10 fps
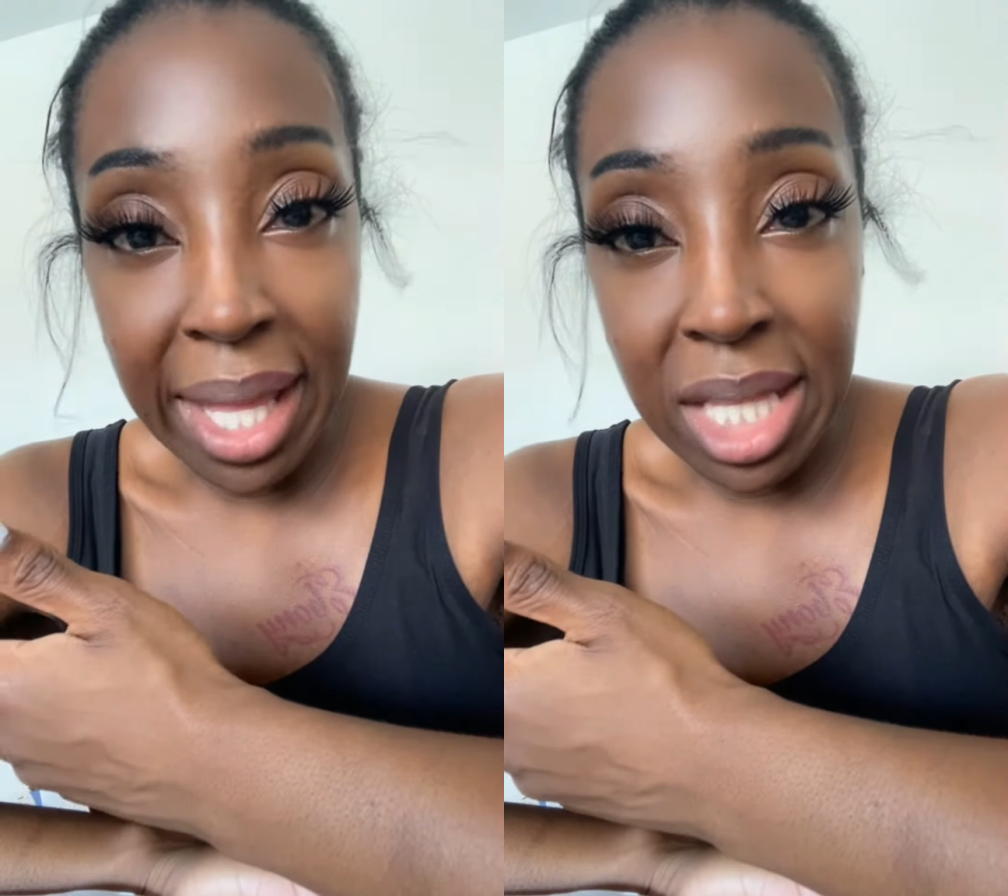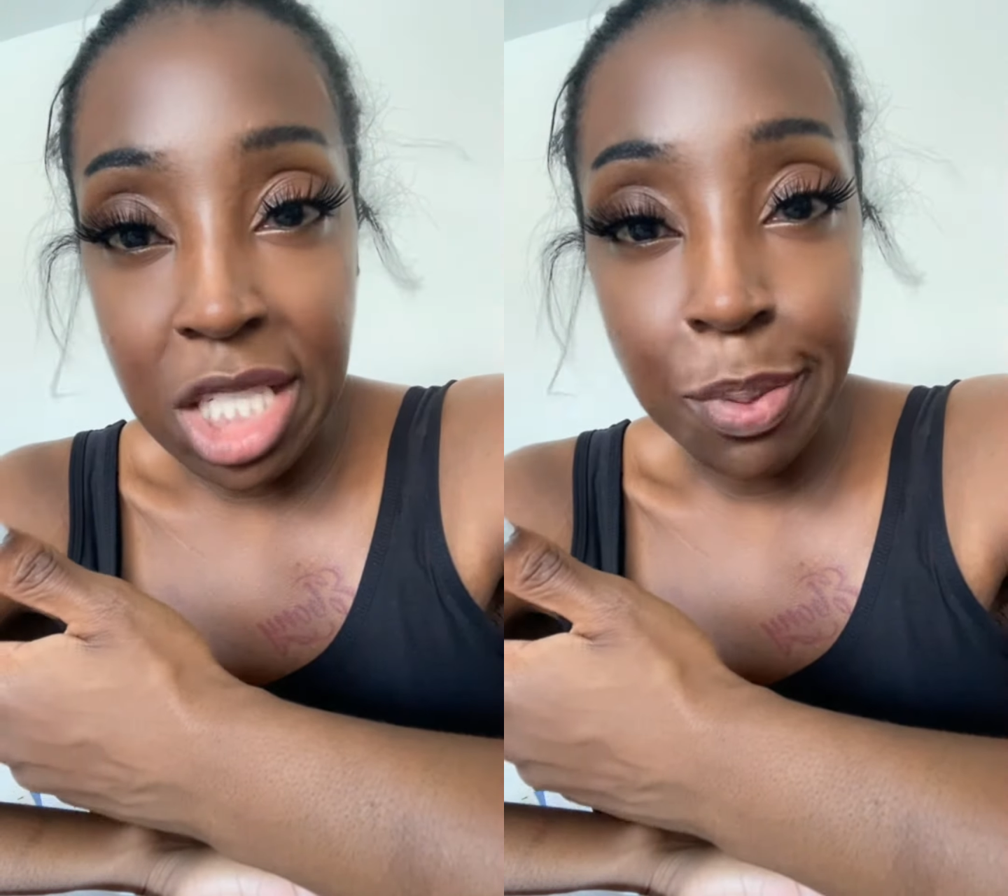
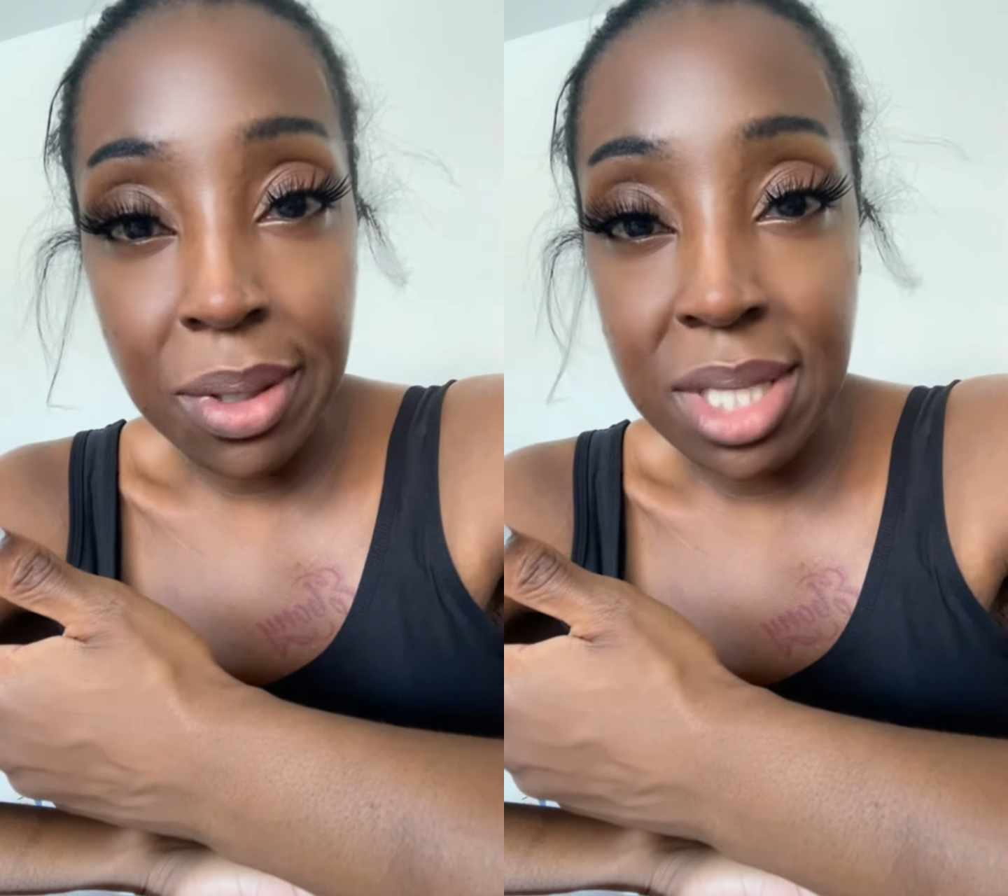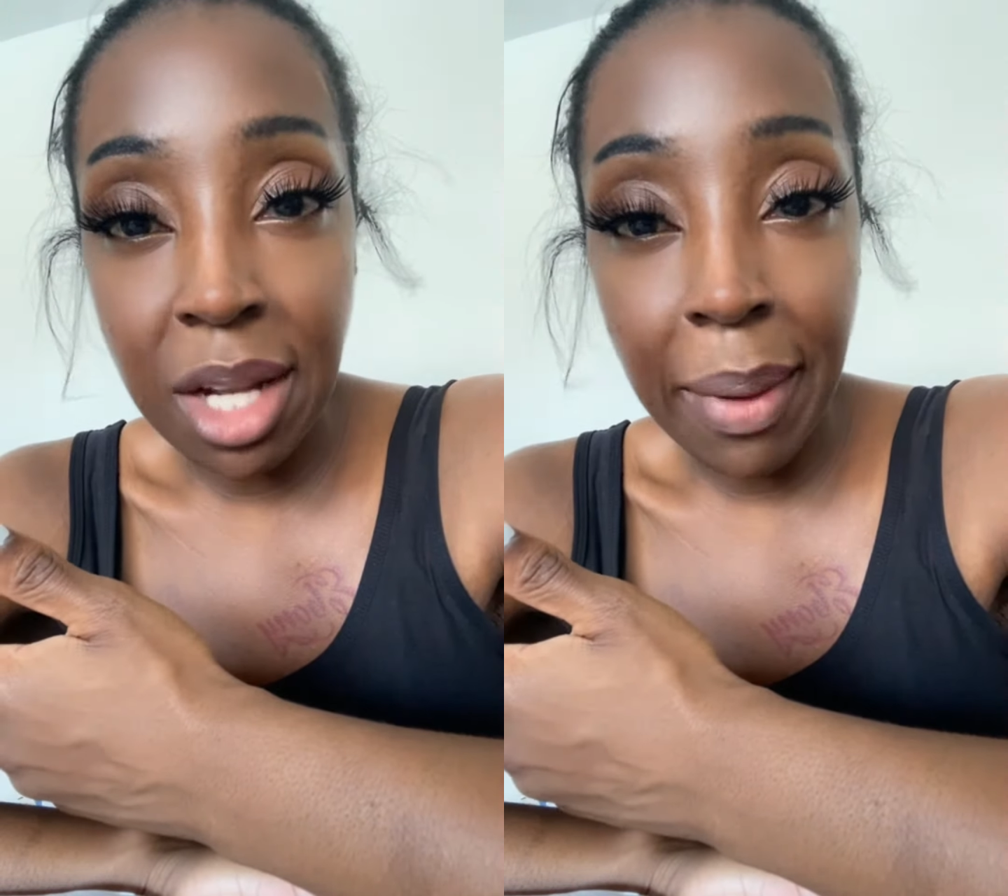at this
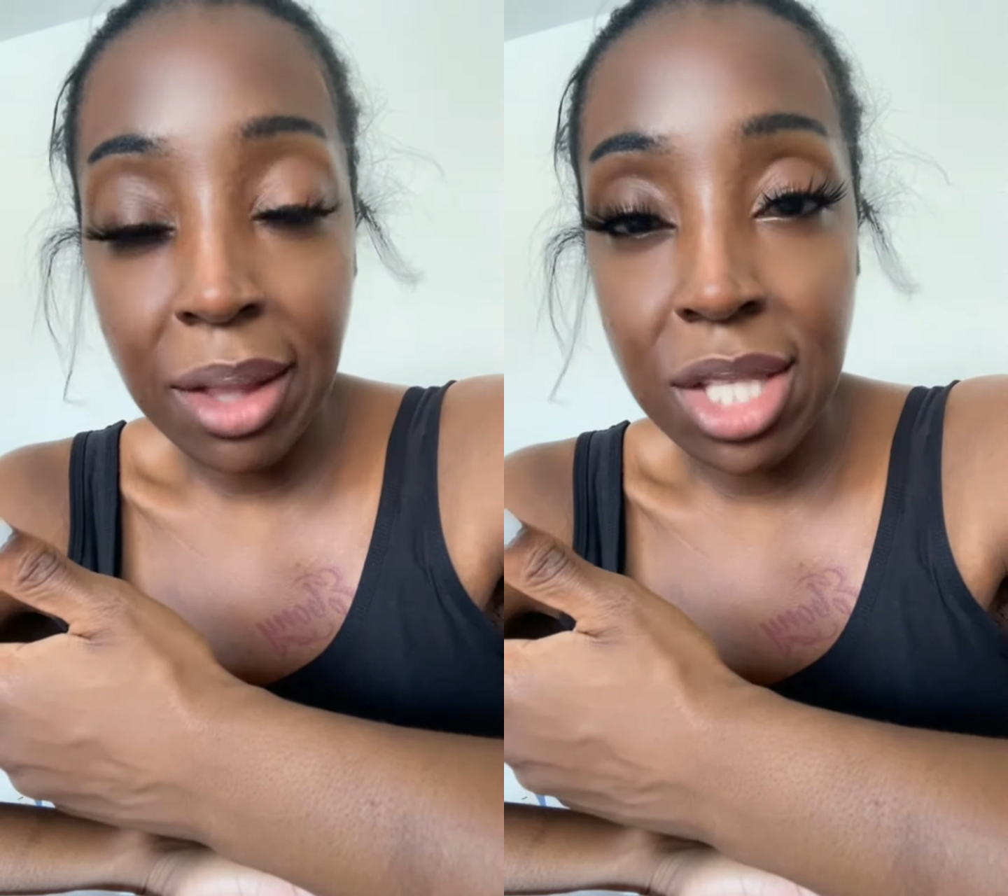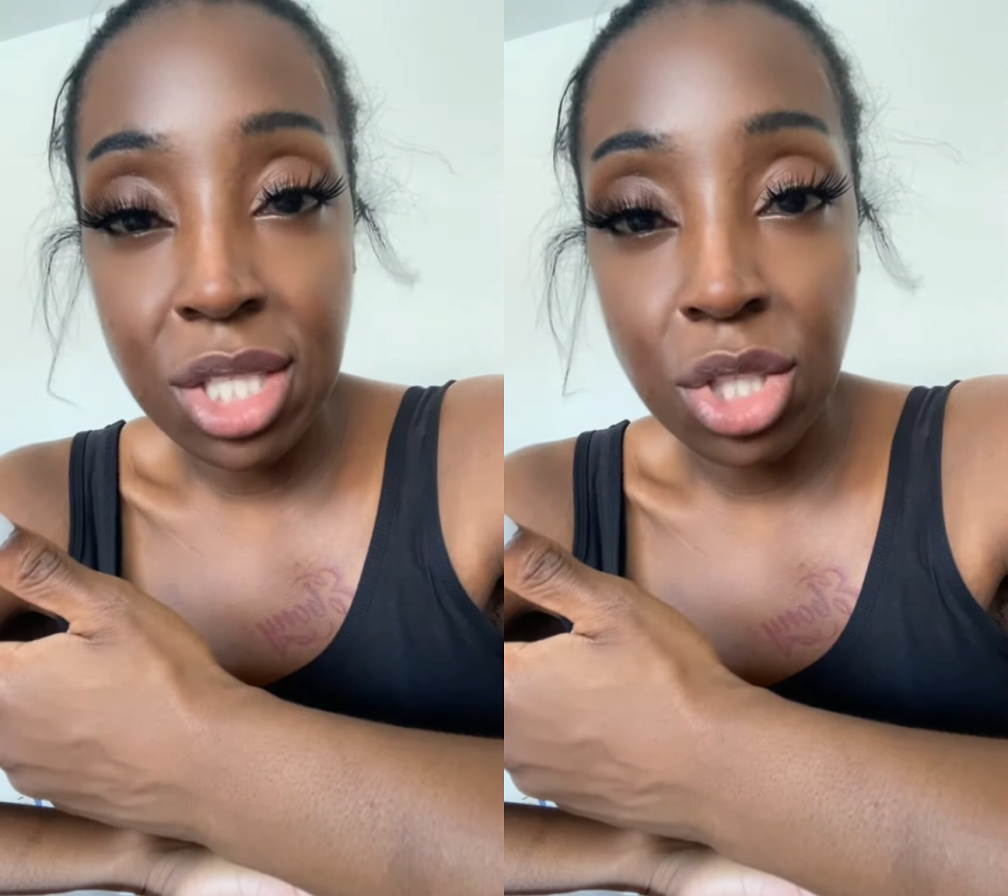person
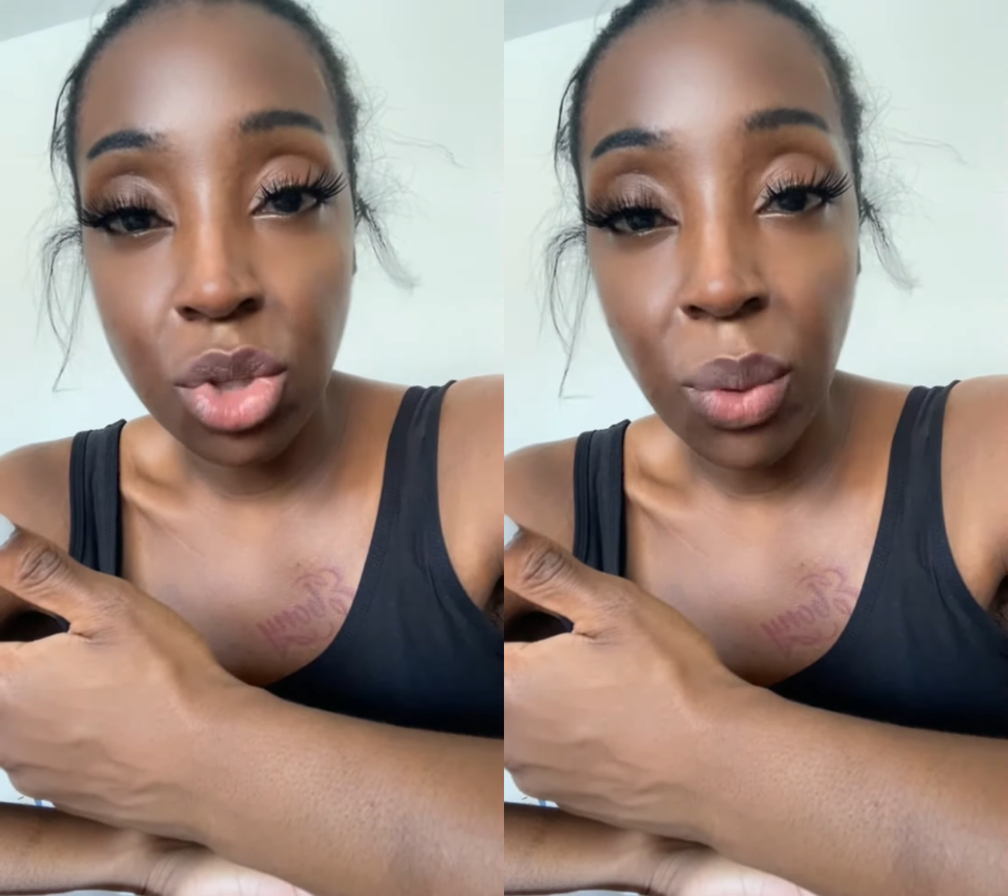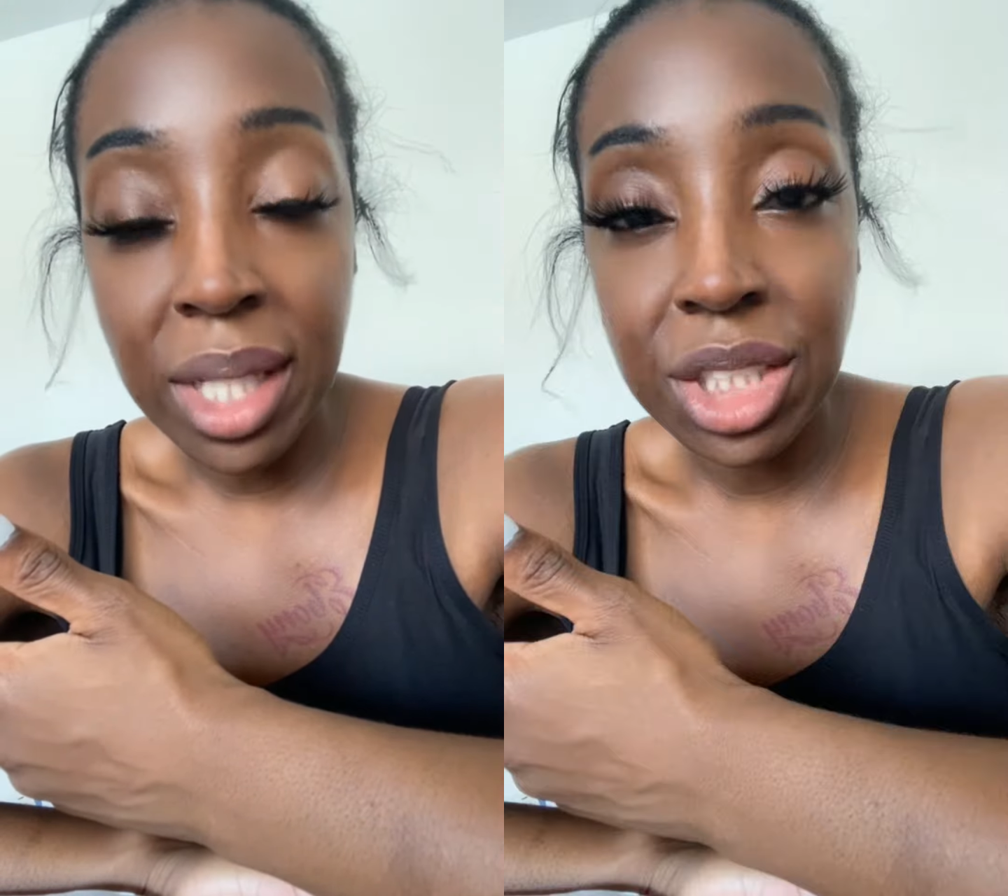about this
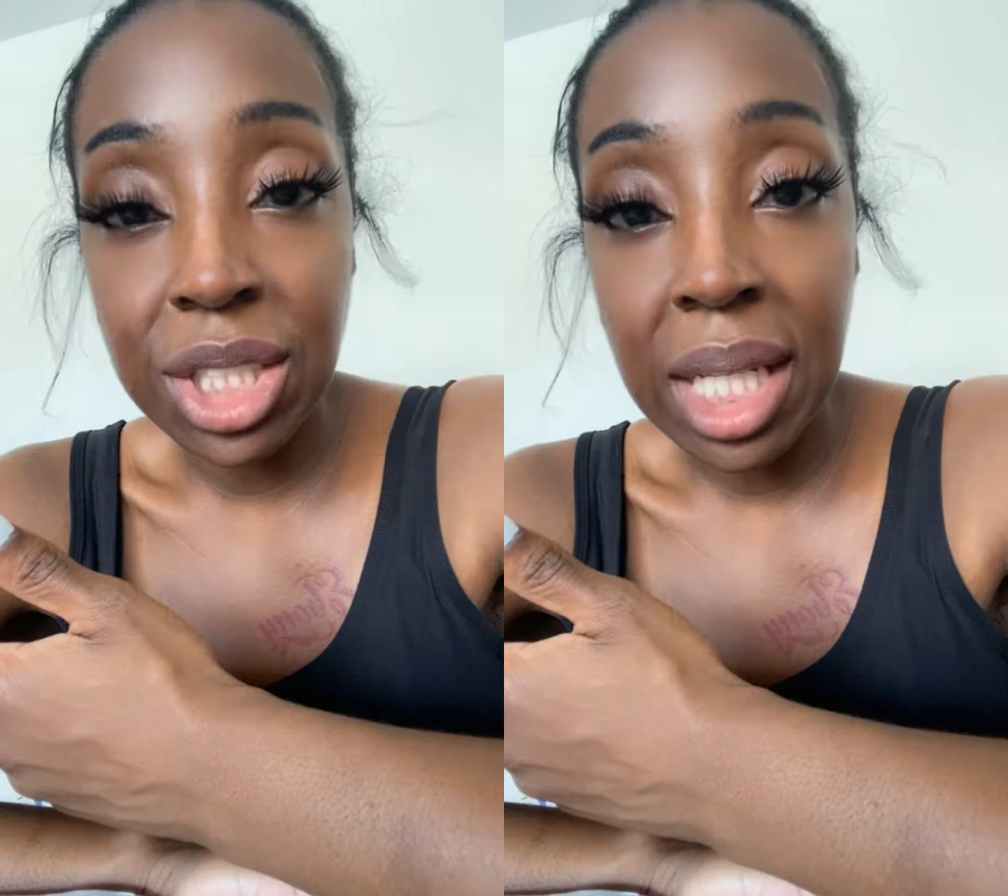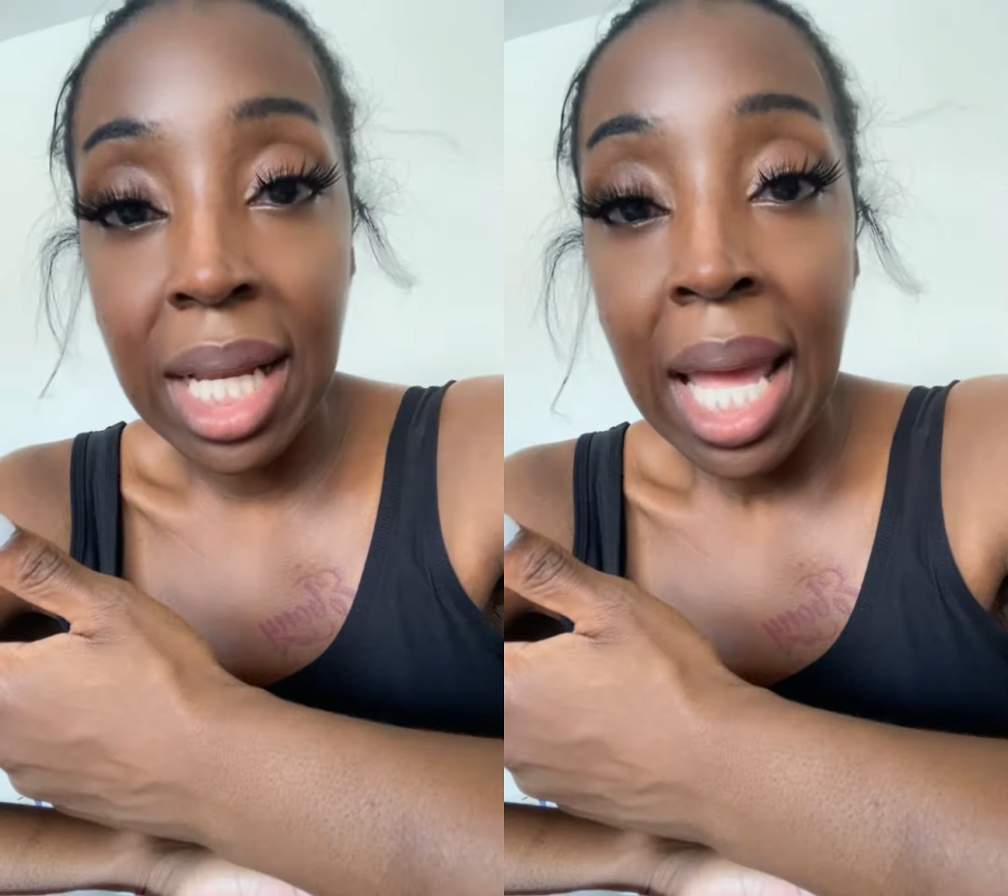
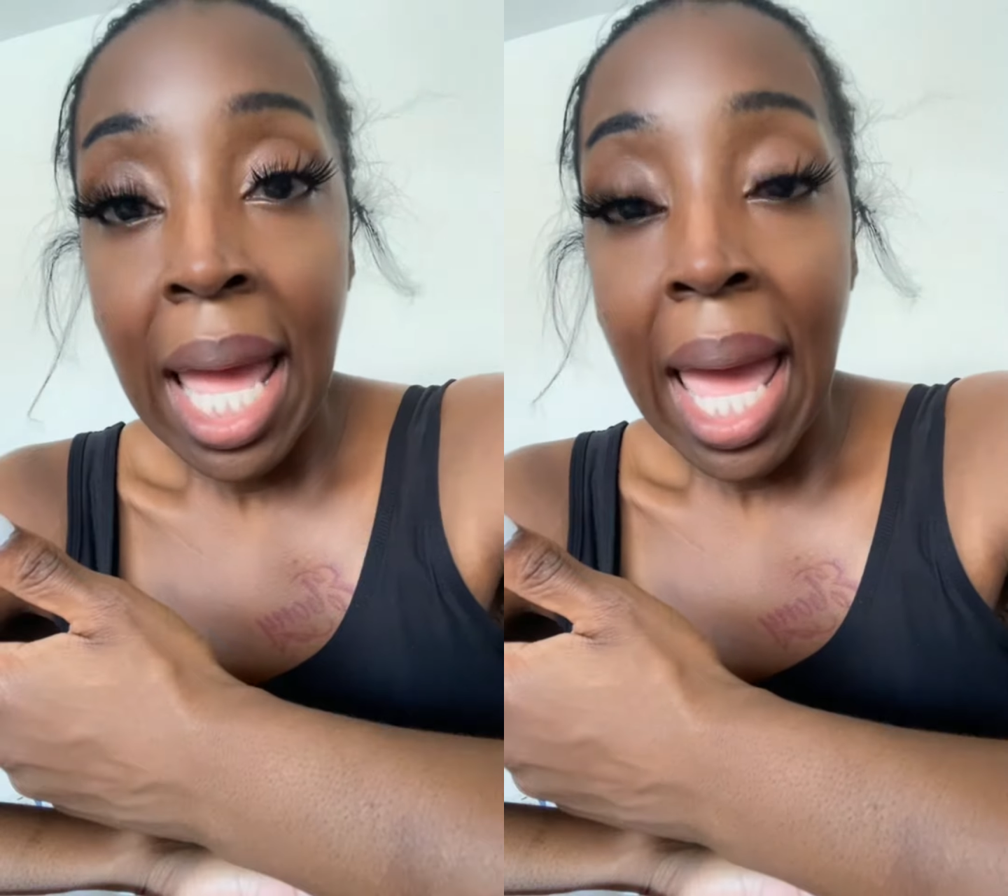situation.